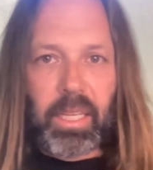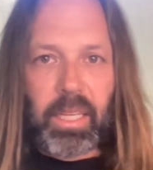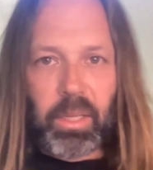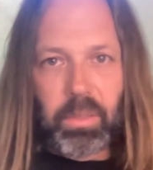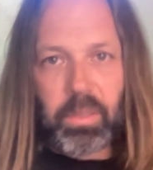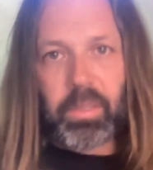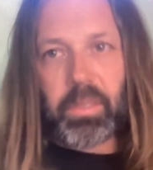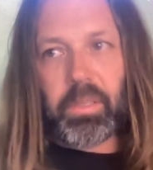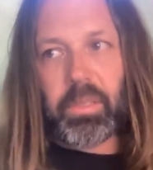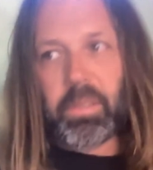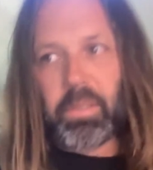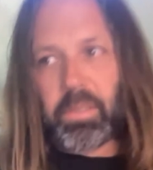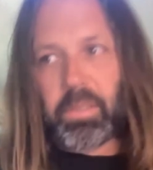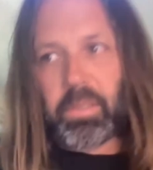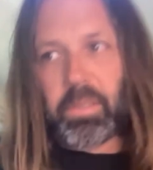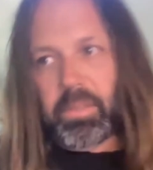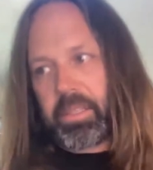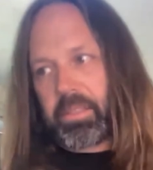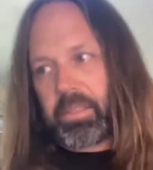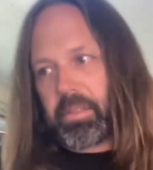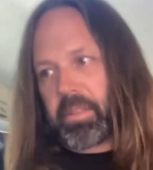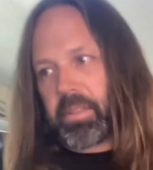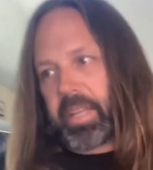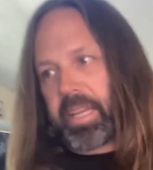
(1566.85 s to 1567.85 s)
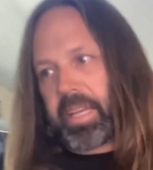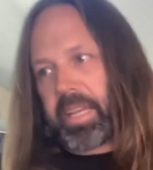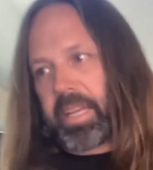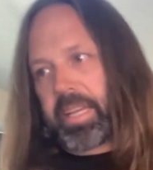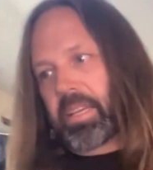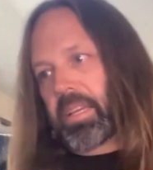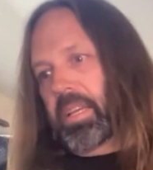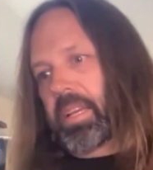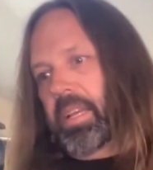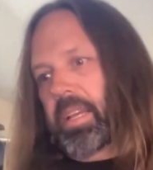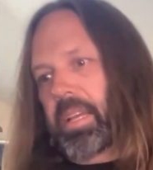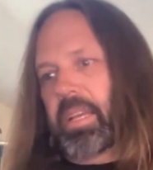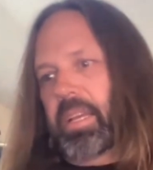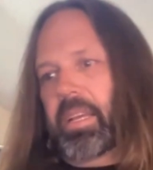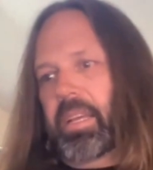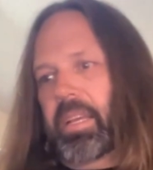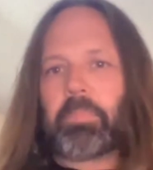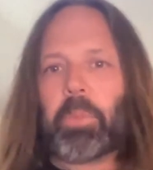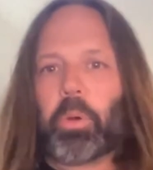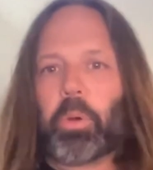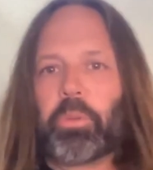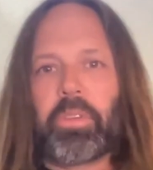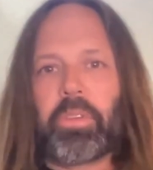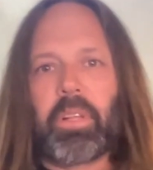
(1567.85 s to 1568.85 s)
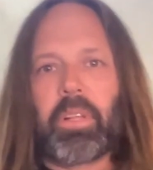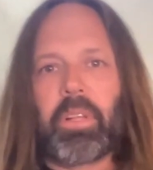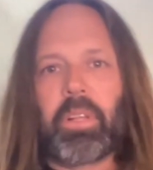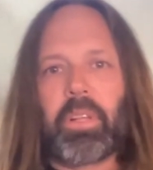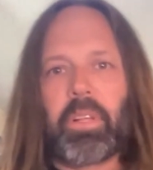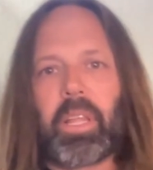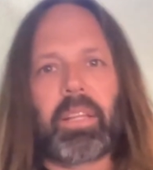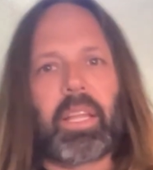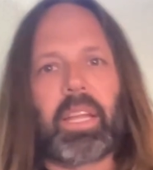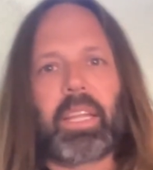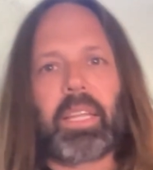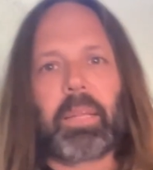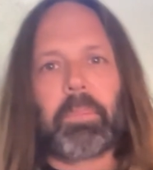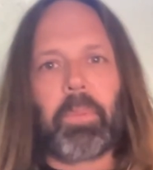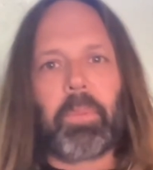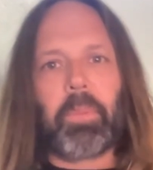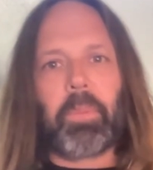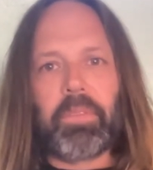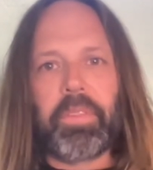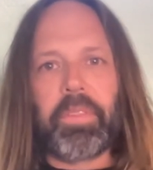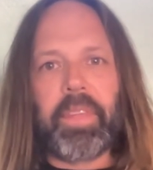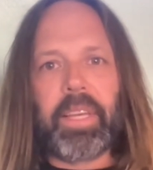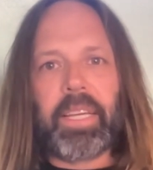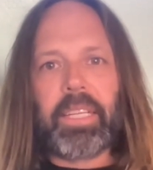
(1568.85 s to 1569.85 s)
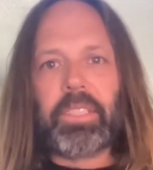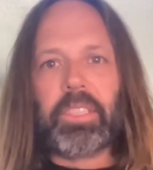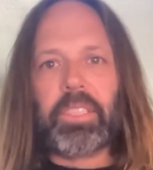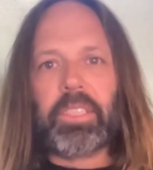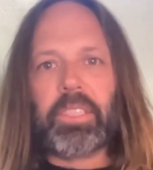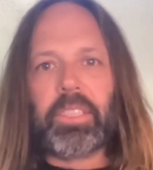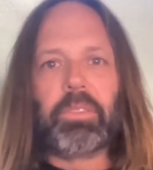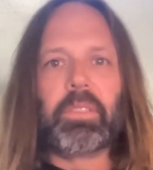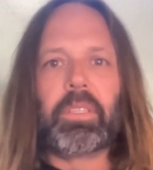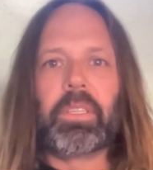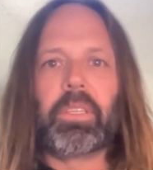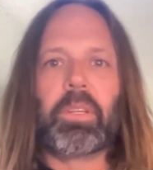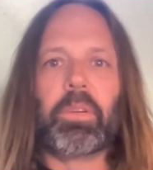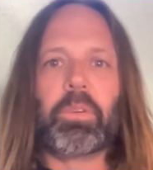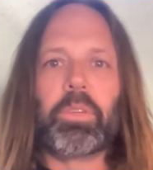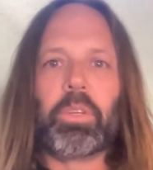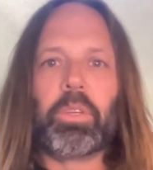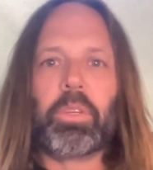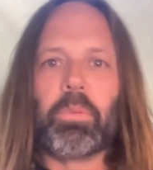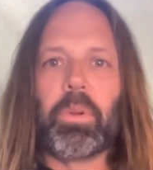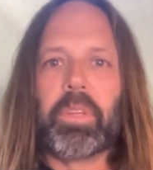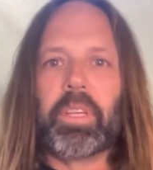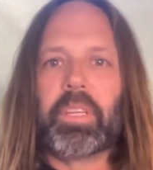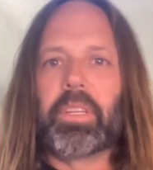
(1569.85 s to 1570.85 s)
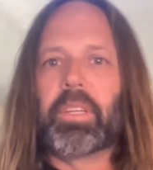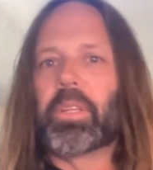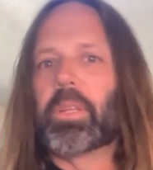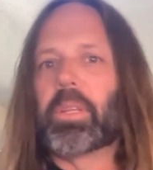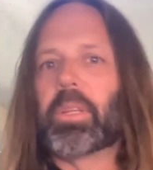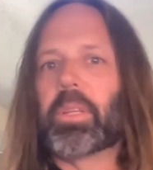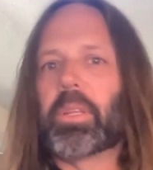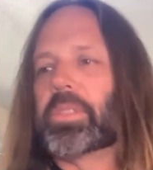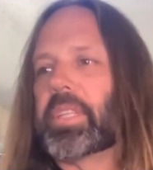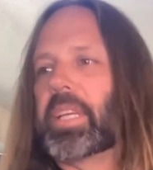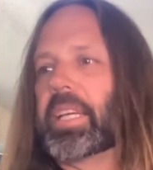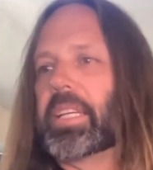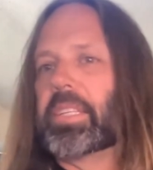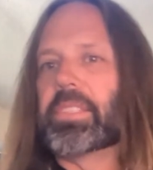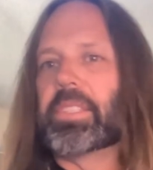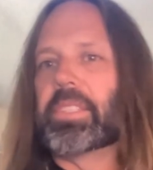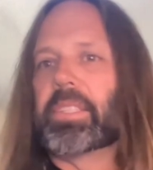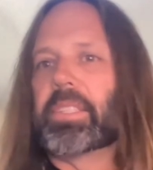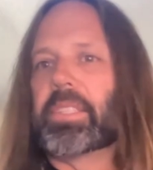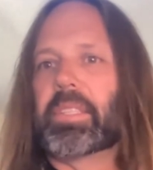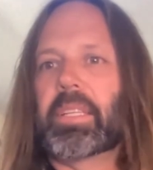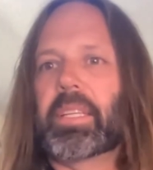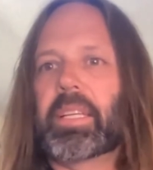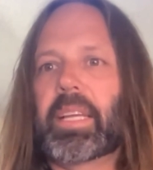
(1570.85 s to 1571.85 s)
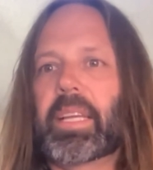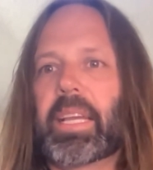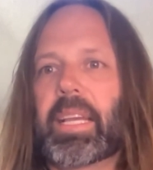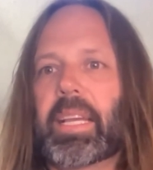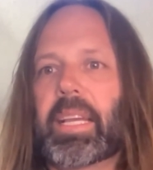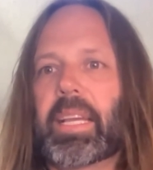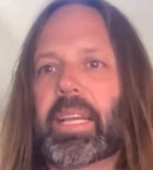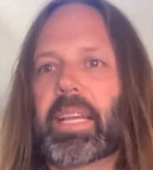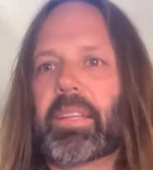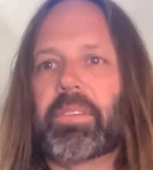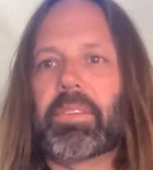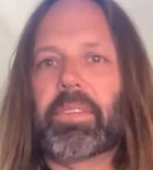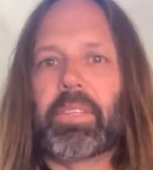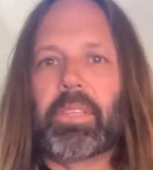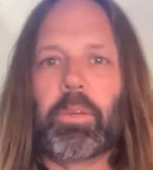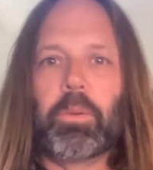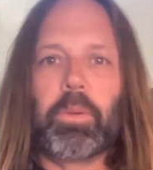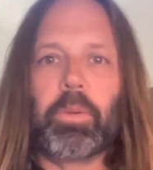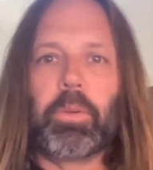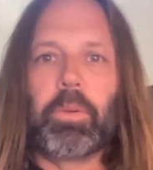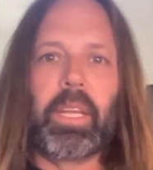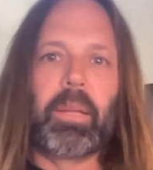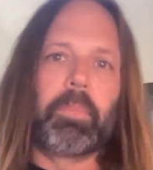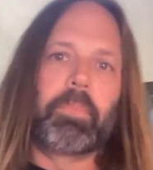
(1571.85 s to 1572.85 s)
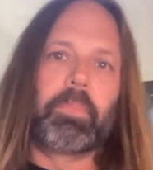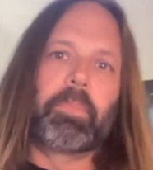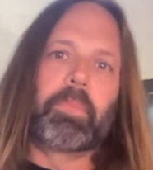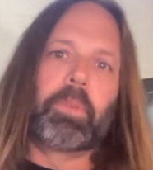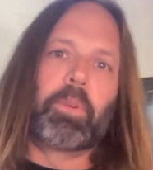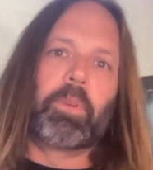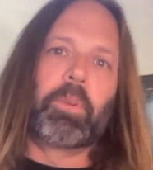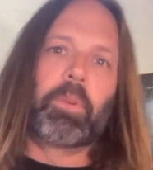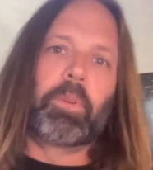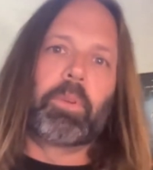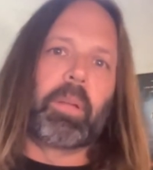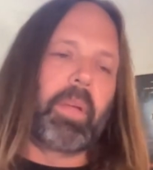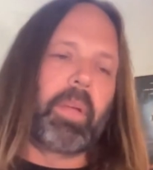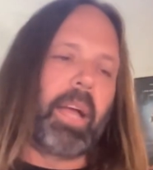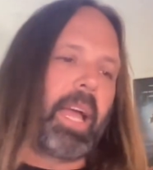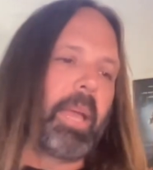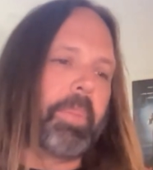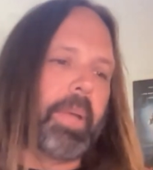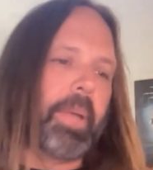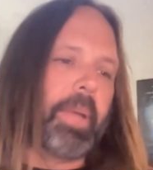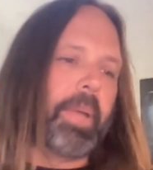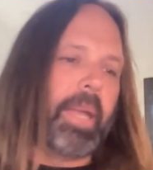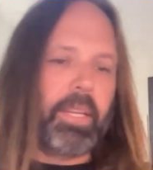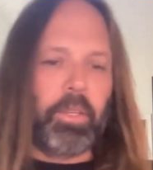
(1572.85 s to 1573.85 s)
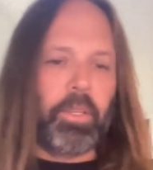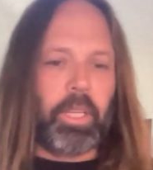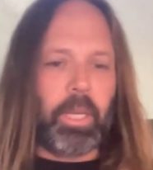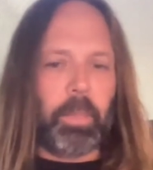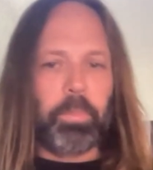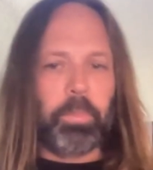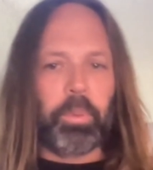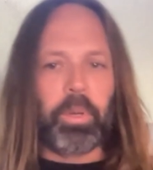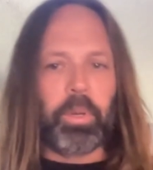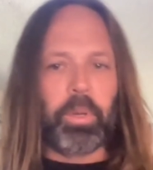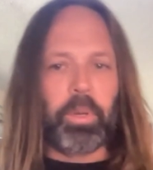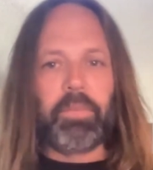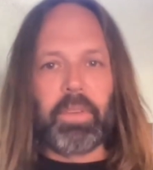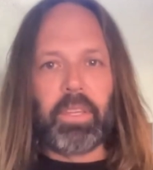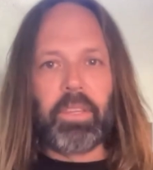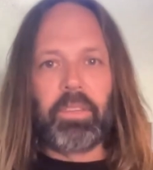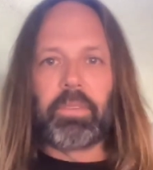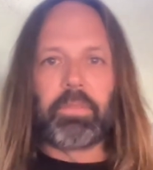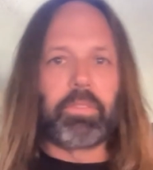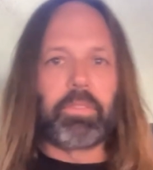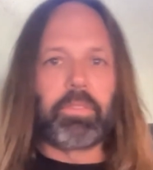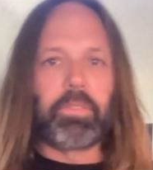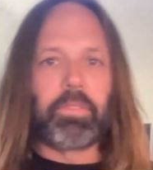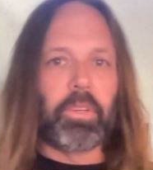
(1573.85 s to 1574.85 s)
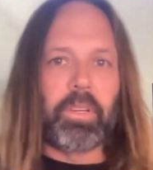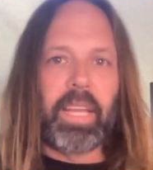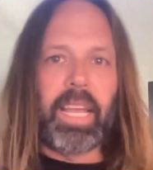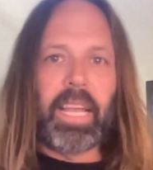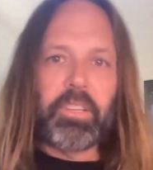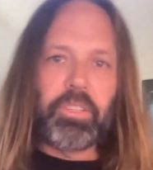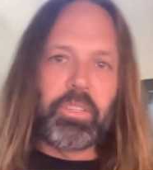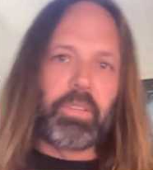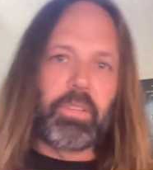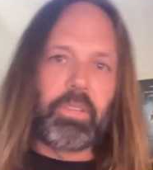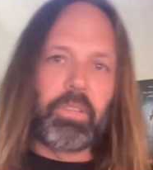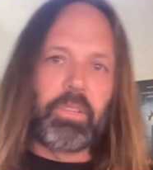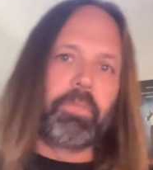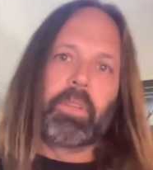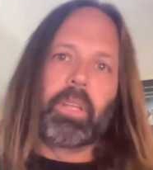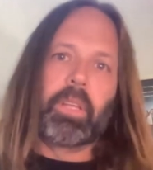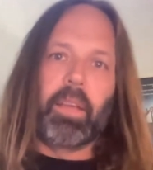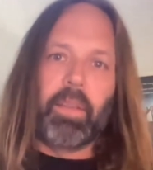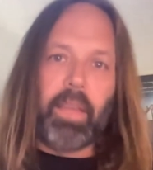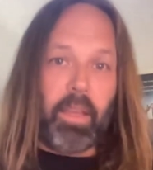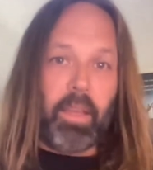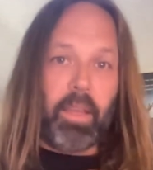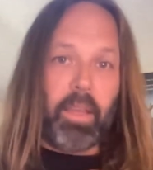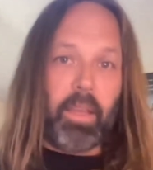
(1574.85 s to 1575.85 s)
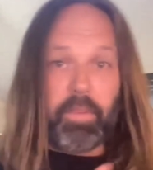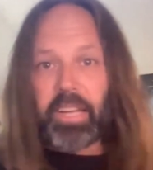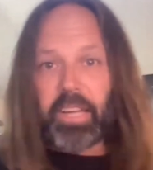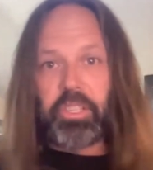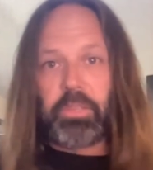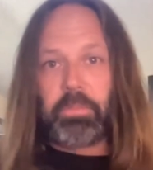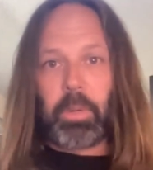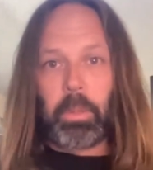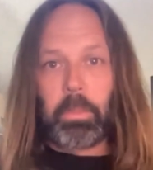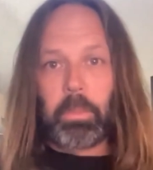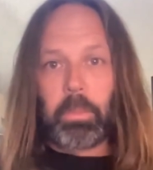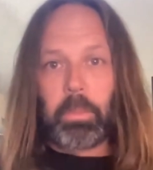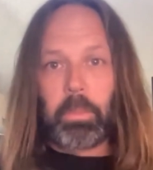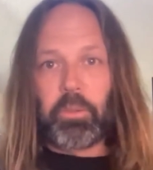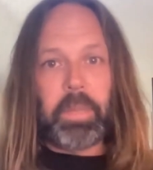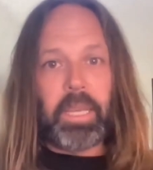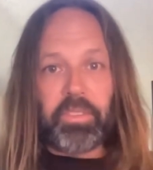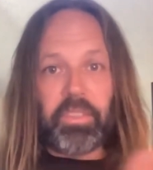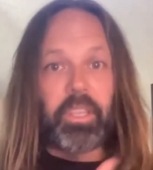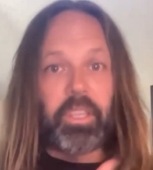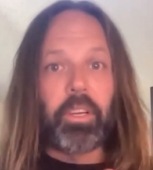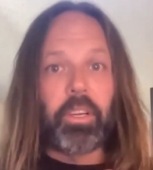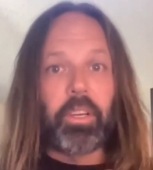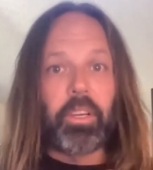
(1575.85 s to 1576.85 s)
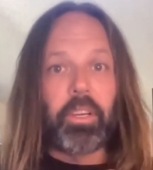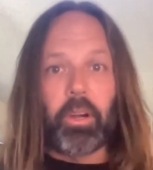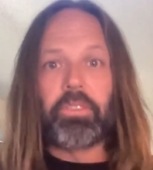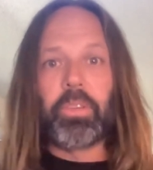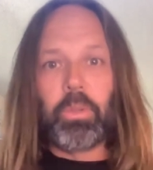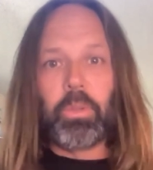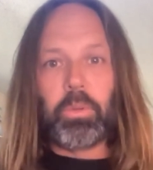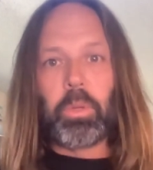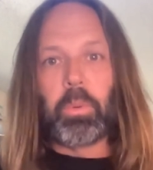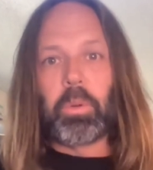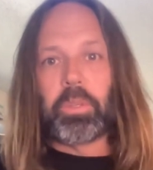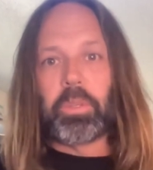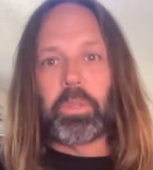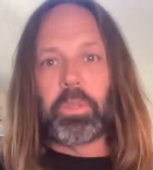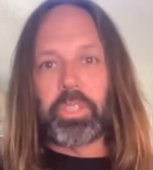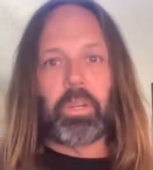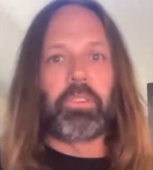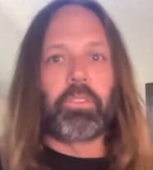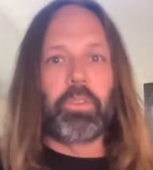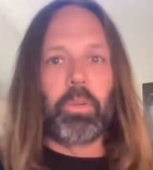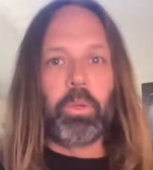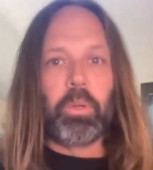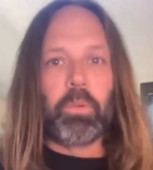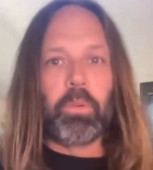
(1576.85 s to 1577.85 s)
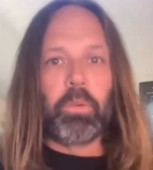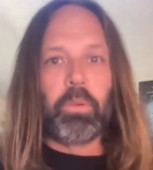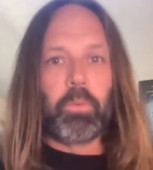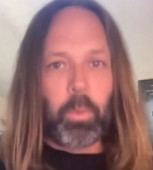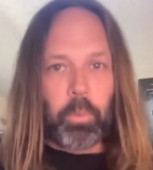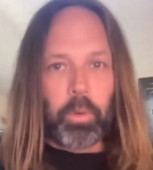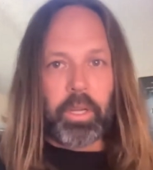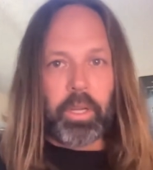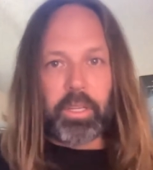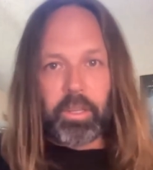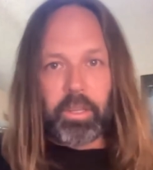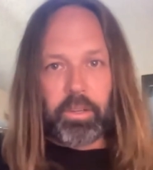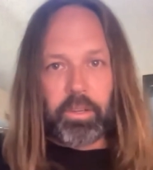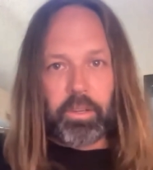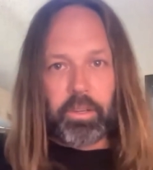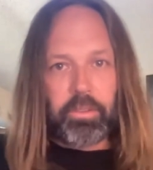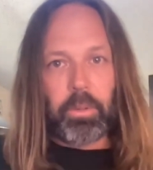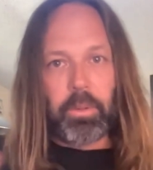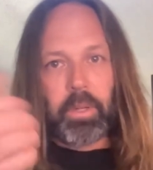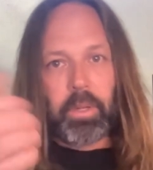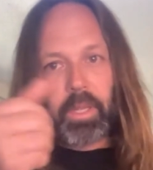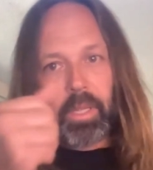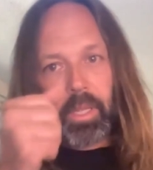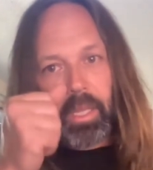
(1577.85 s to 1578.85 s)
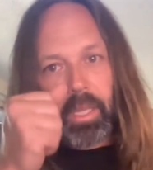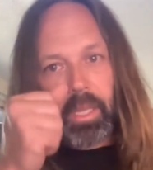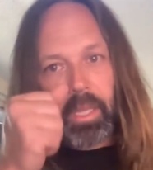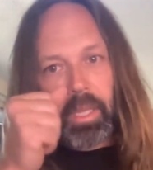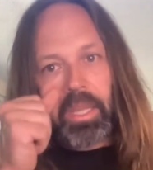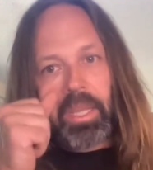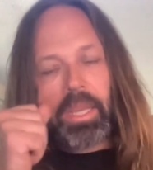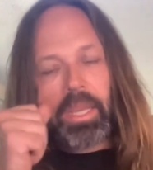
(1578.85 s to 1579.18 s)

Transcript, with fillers: you know like like most a lot of the Marvel things, you, you know, you roll into those things and and you get a you get an iPad and you get a previs of certain action uh, of action moments. It's basically a cartoon. You watch a cartoon of what we're going to do.